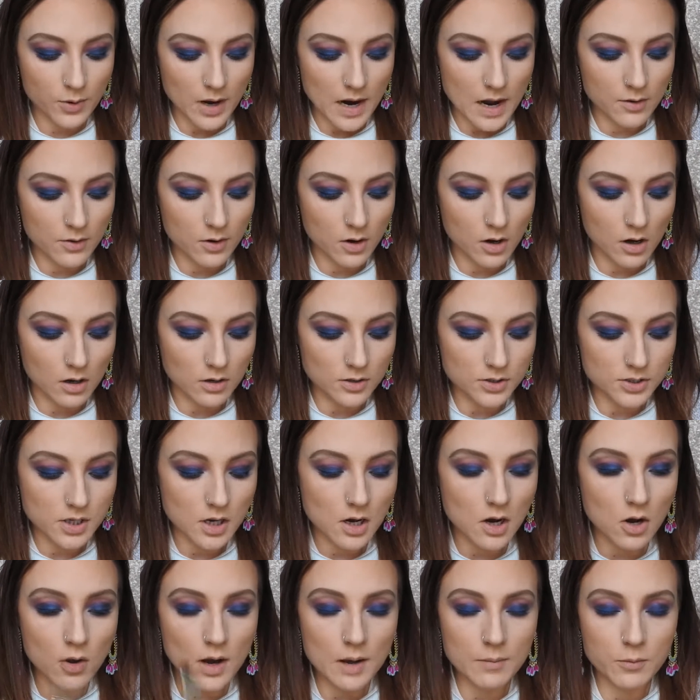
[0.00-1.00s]
brown also,
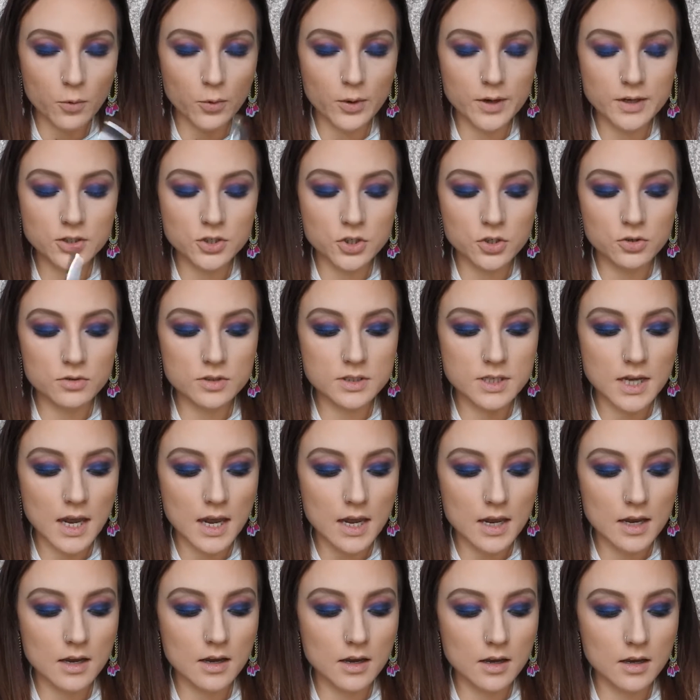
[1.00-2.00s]
I'm going to
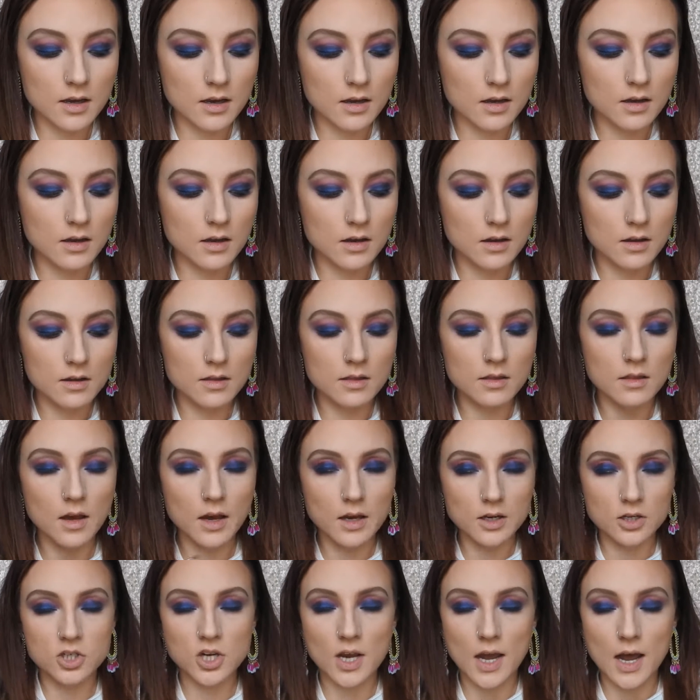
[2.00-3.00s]
take
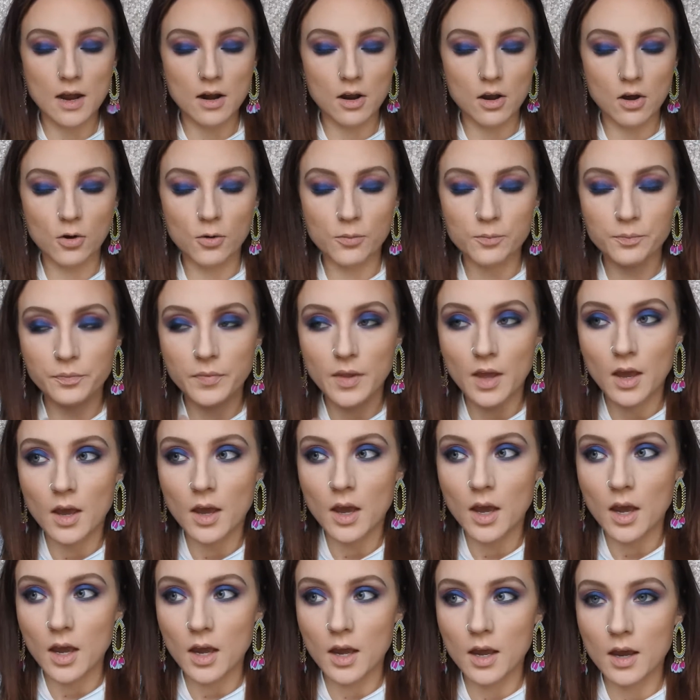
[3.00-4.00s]
that shadow,
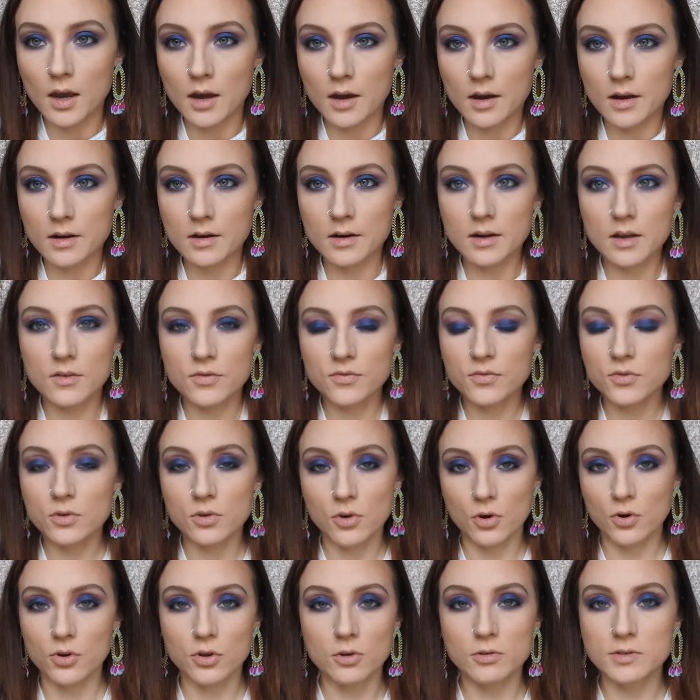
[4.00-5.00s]
and if
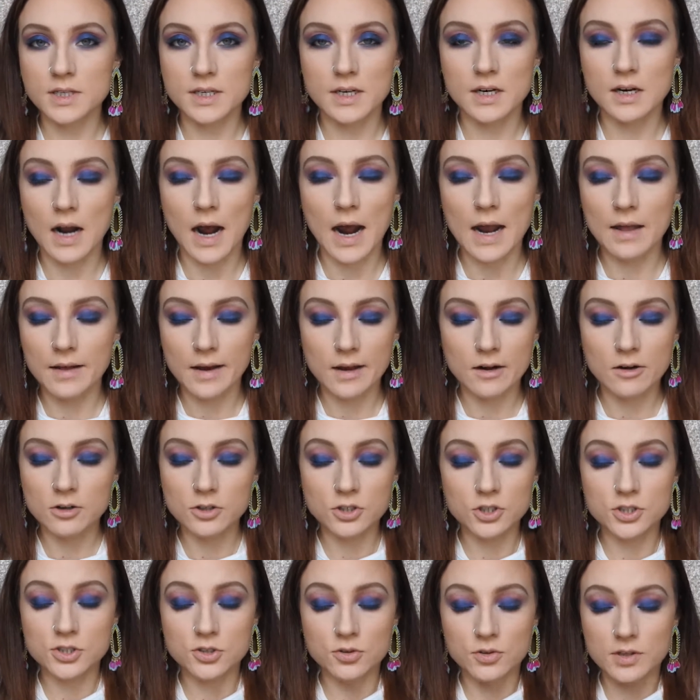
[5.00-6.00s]
you're using an eyeliner,
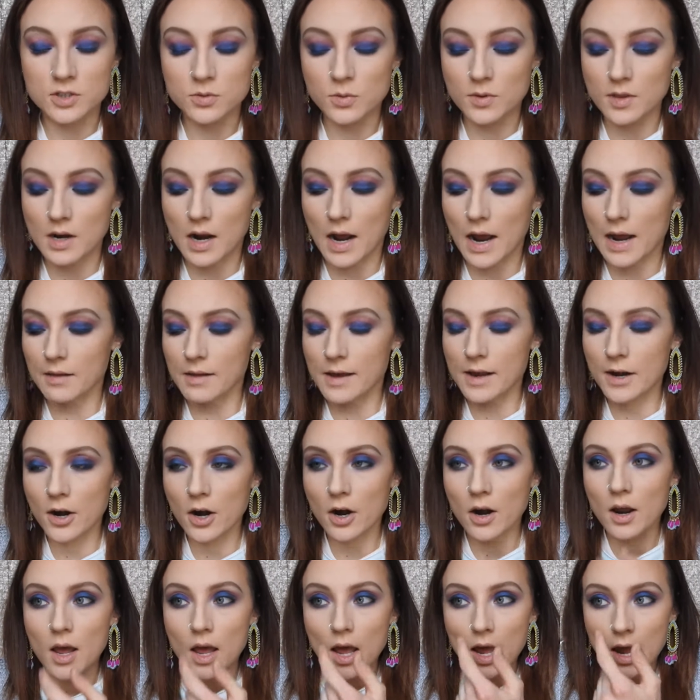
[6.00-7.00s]
just do this with an
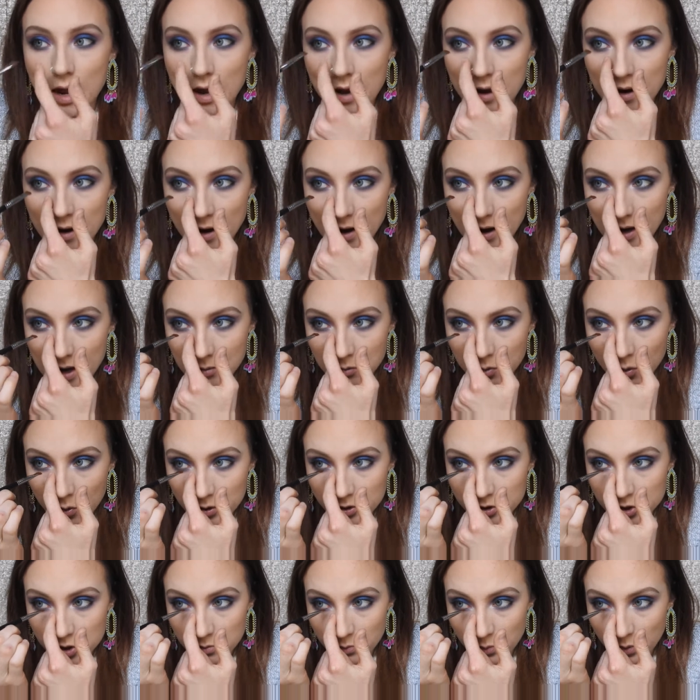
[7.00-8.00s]
eyeliner, and I'm
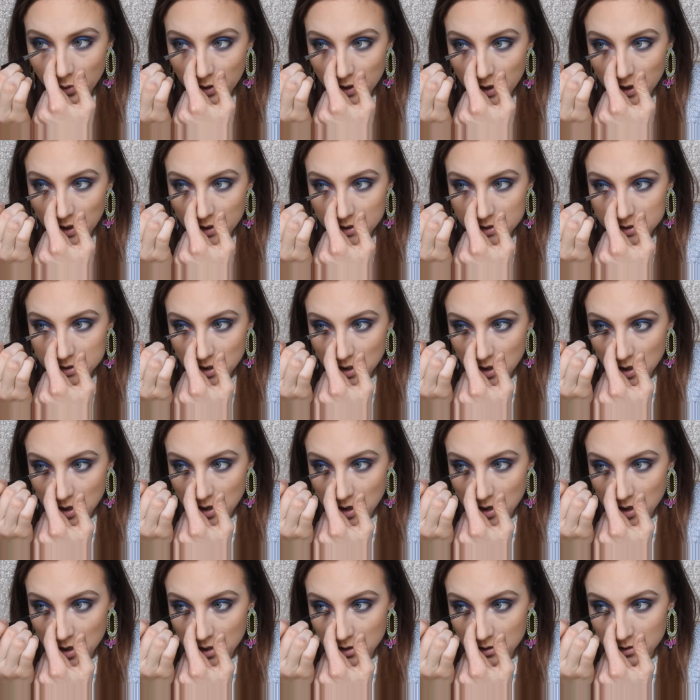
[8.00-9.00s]
going to put it
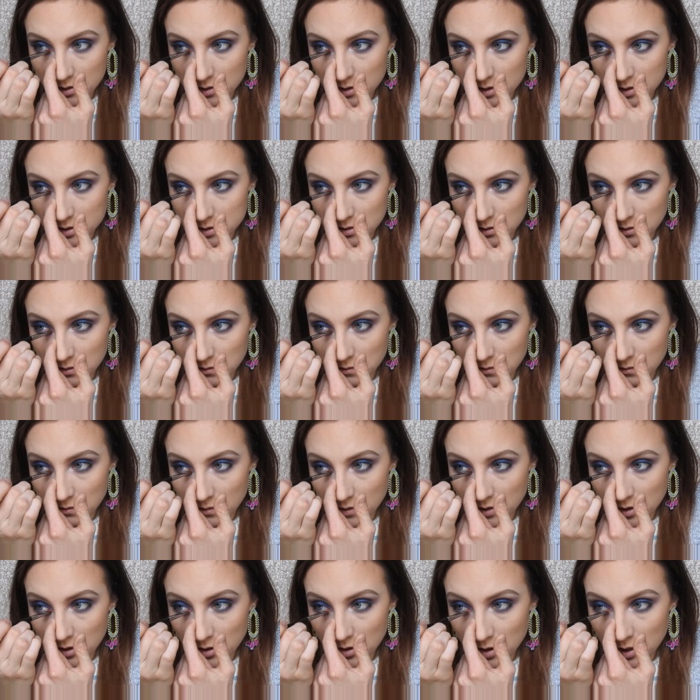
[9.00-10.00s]
on this
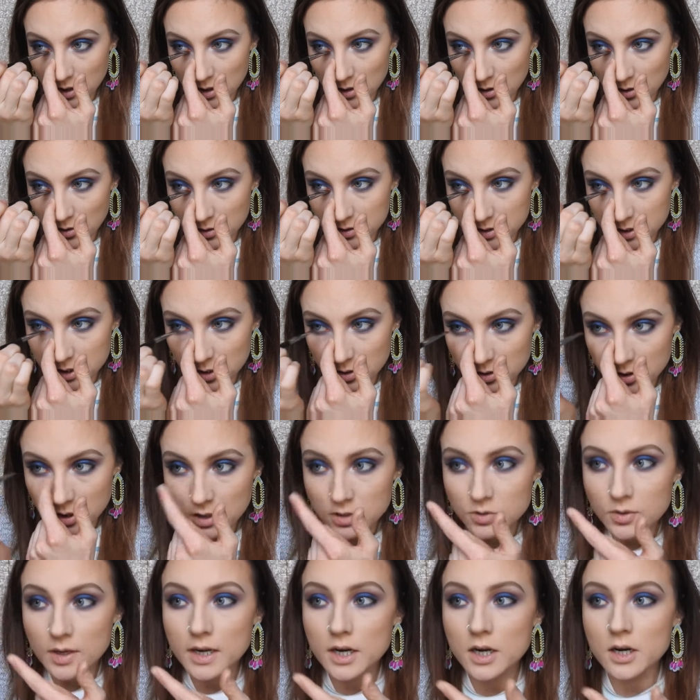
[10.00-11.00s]
very inner tear
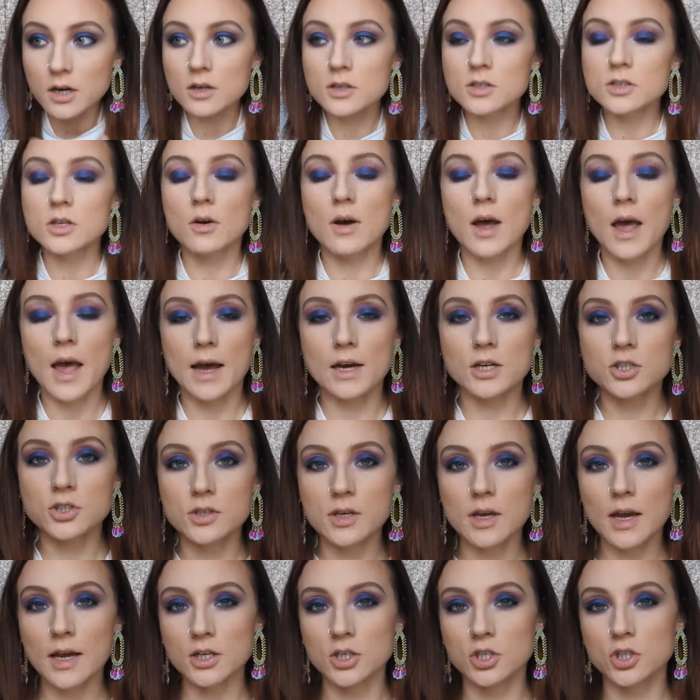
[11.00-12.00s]
duct right here. So
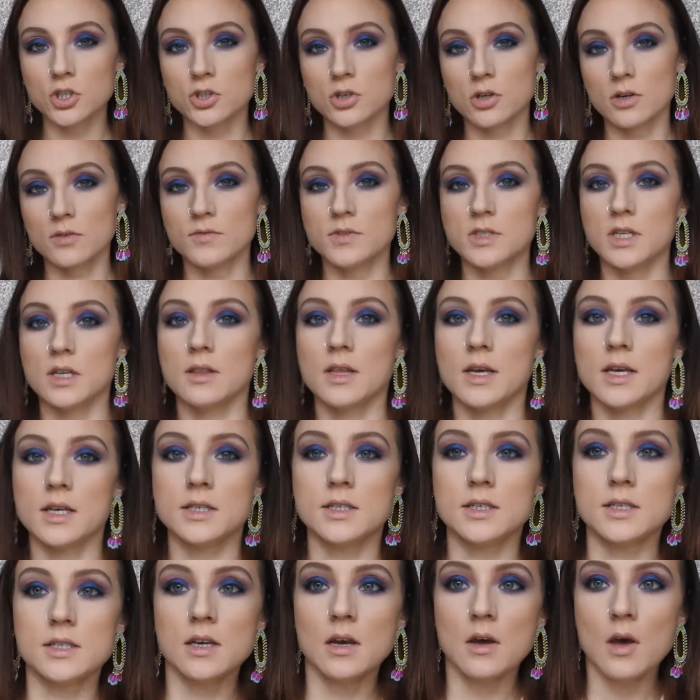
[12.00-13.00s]
actually I should have did
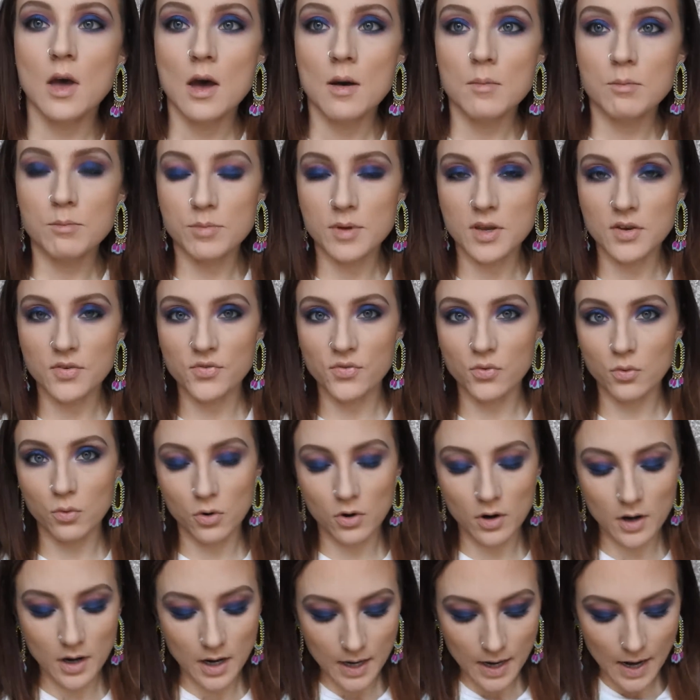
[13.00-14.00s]
this
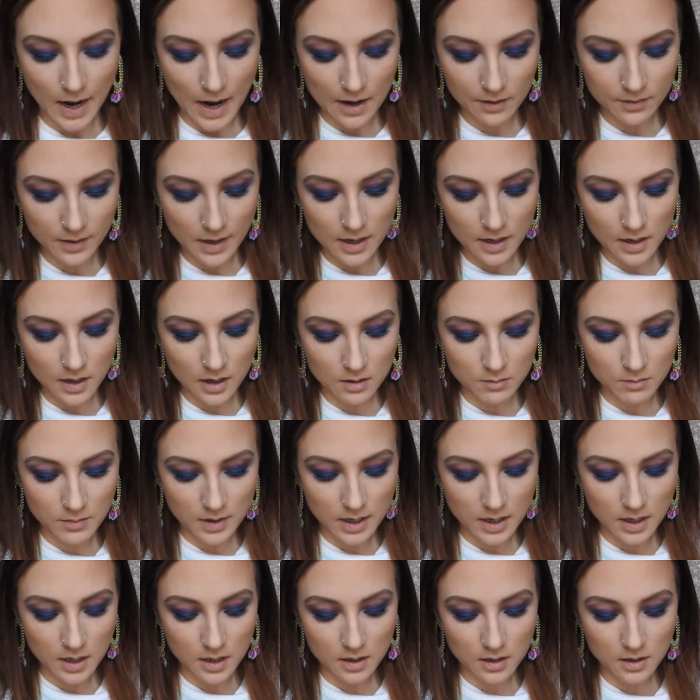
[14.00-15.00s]
before I highlighted
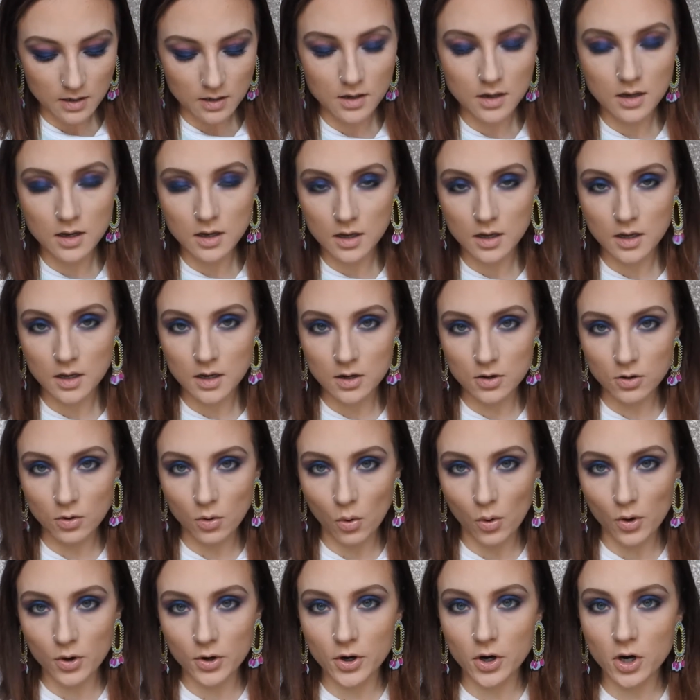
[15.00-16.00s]
my inner
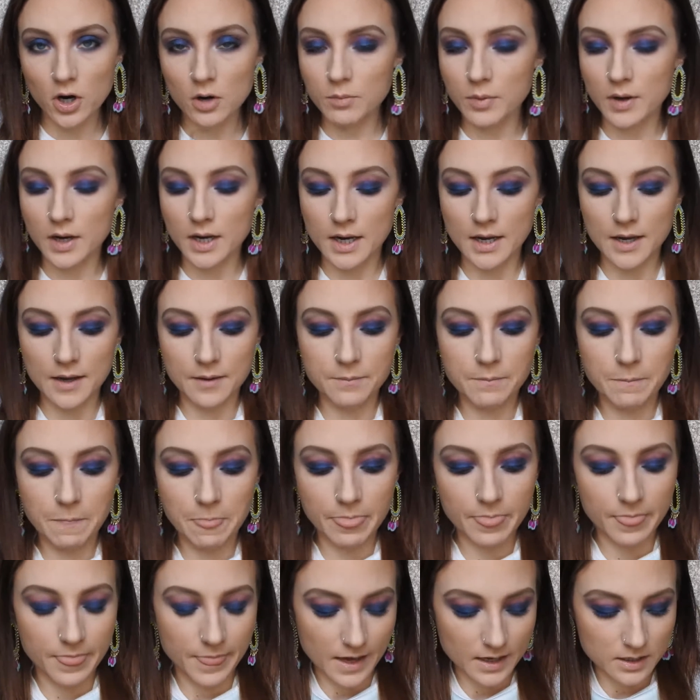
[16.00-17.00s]
corner, but
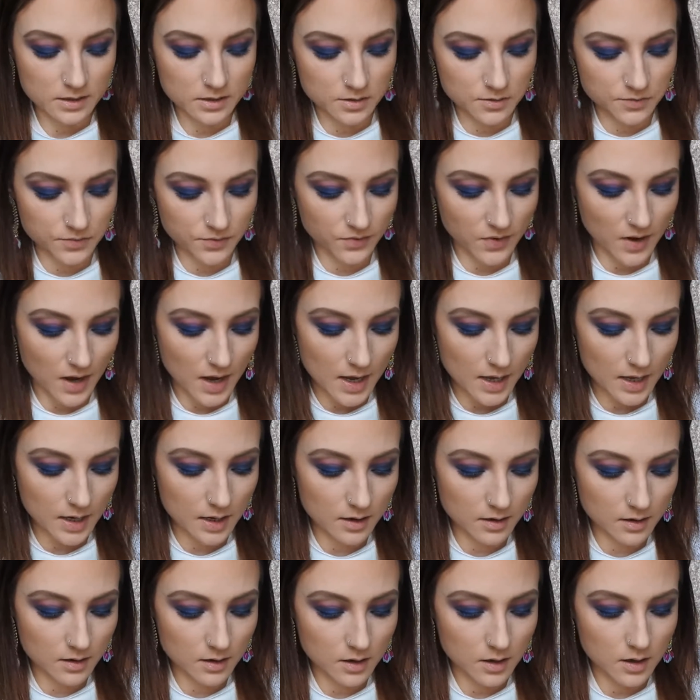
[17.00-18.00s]
that's
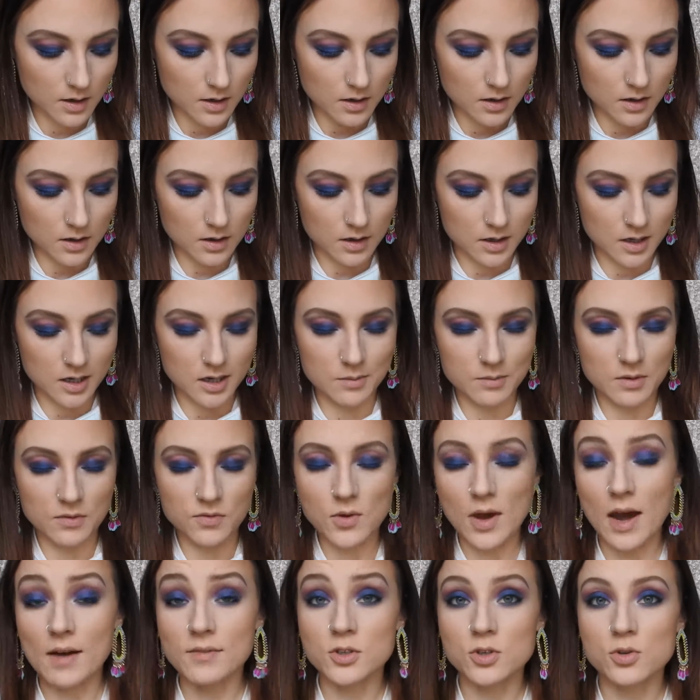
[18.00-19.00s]
fine. If
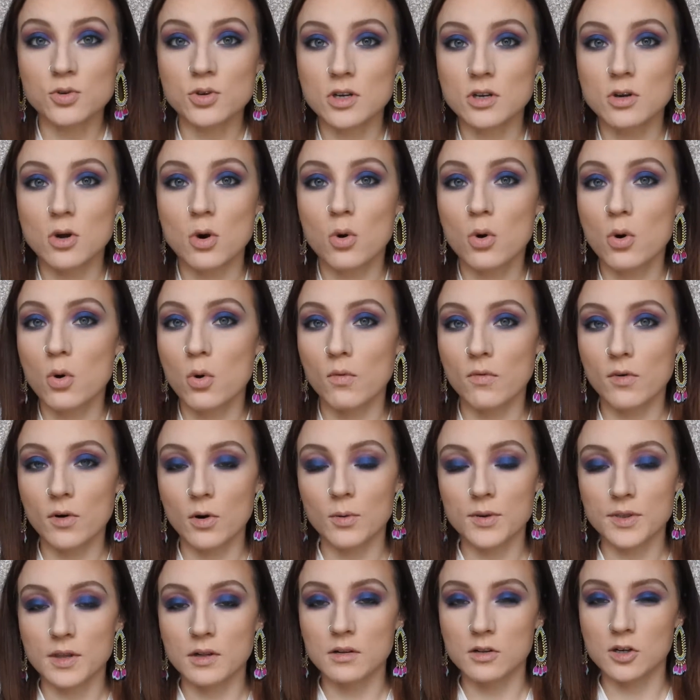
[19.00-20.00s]
you have to, you can go over
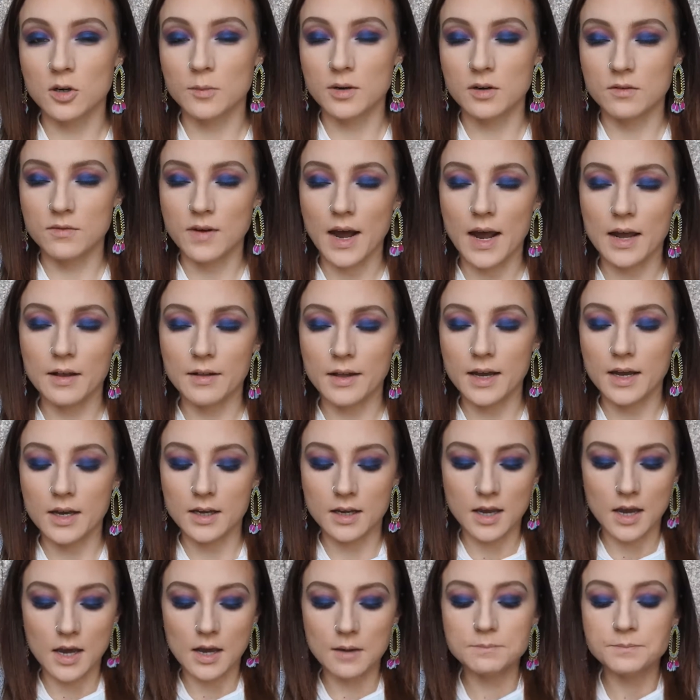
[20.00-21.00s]
with a little bit of highlight
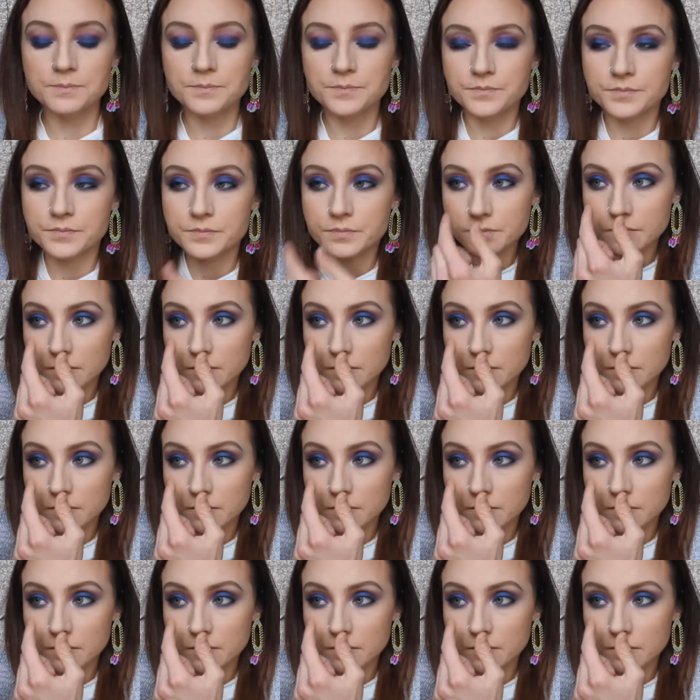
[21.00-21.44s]
again.